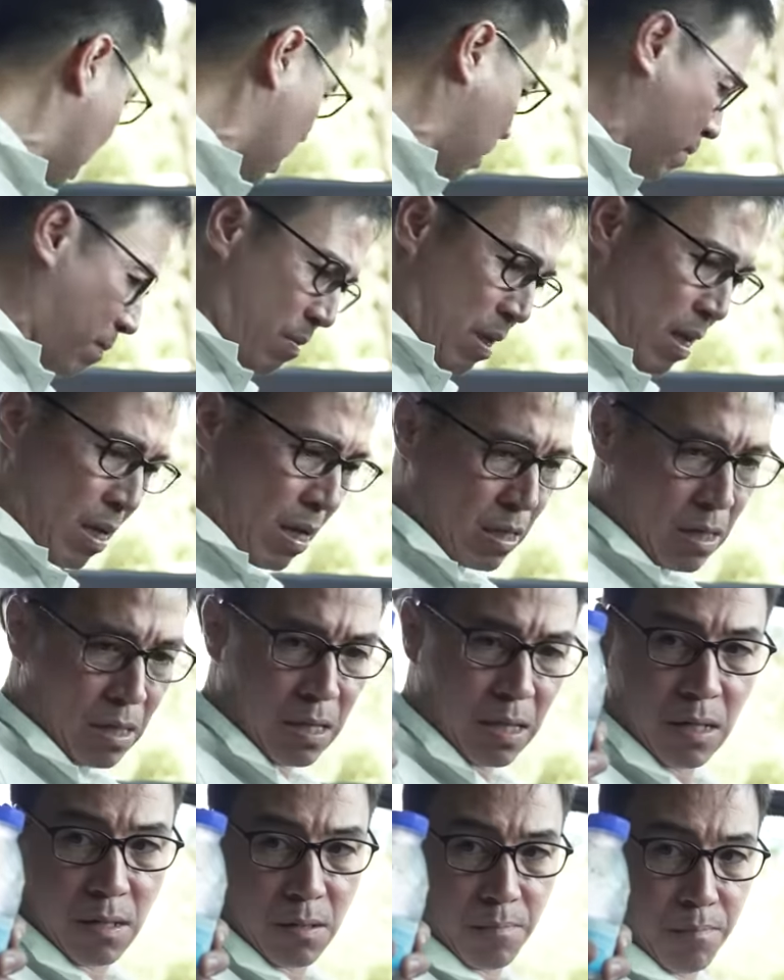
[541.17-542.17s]
that, the,
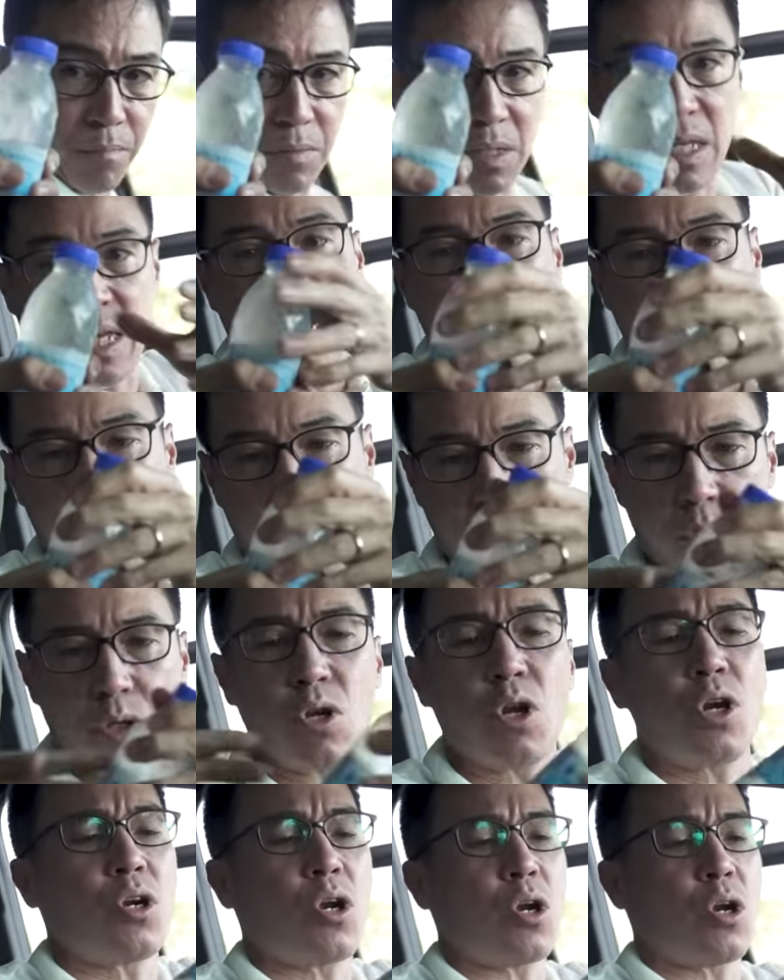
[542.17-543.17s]
the yeah.
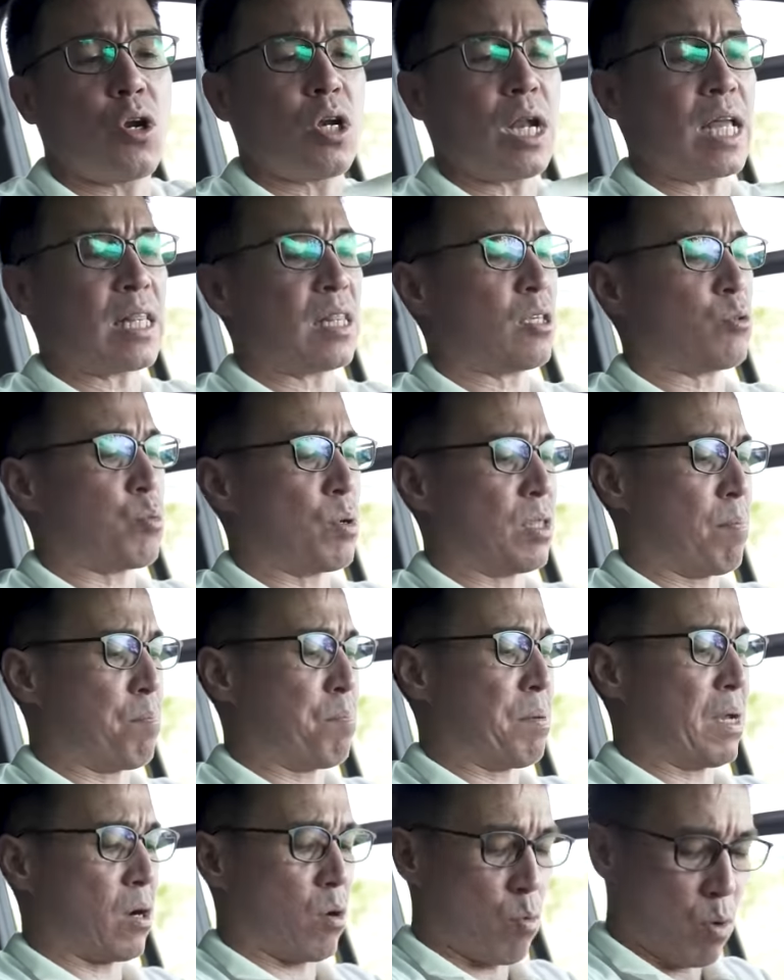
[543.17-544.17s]
No, no, no, no, not this one. The
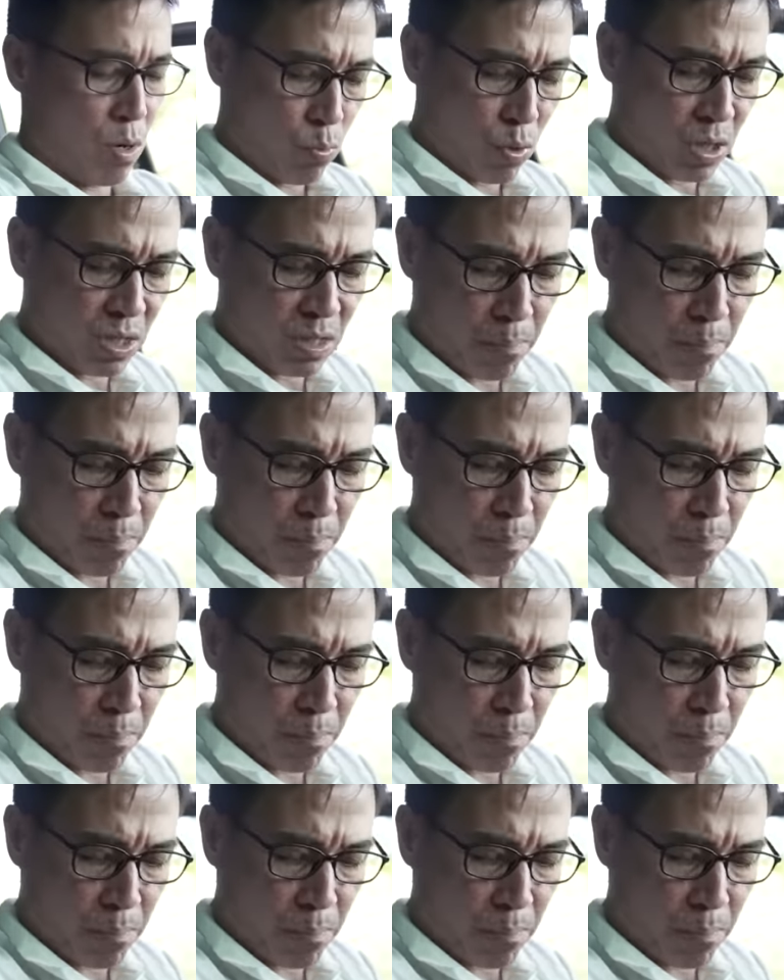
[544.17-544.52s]
bigger one. Where's